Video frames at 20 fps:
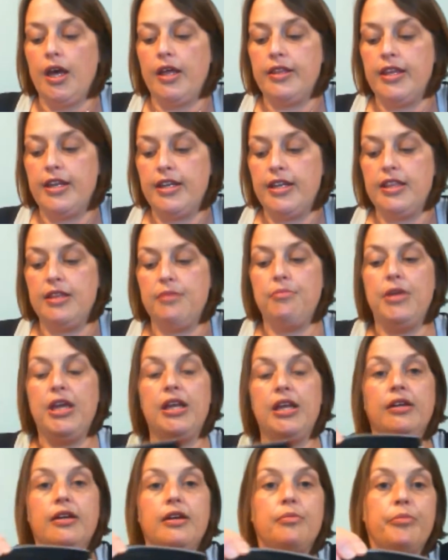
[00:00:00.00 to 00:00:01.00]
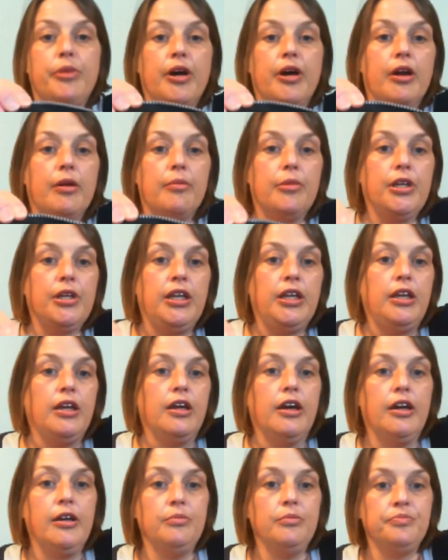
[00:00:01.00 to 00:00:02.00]
And then in the main compartment
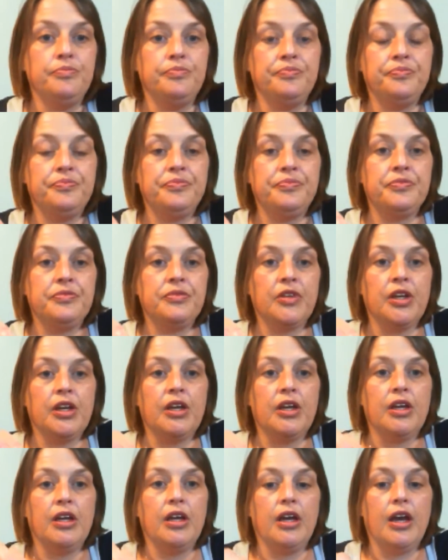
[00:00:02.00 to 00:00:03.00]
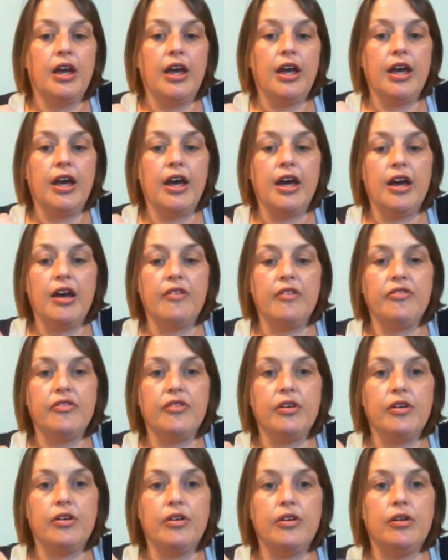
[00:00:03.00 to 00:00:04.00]
here, I have,
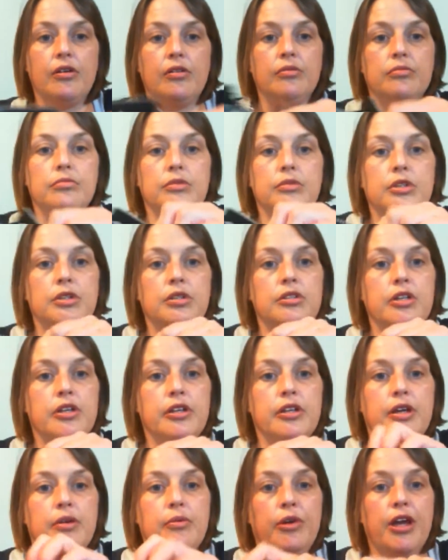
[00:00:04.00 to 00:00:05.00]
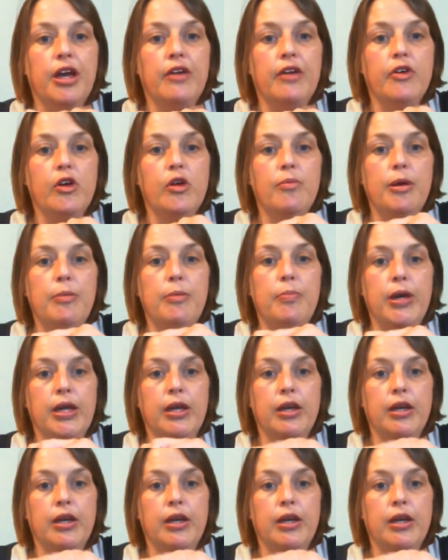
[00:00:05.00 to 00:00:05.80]
I'll turn it that way, I have all my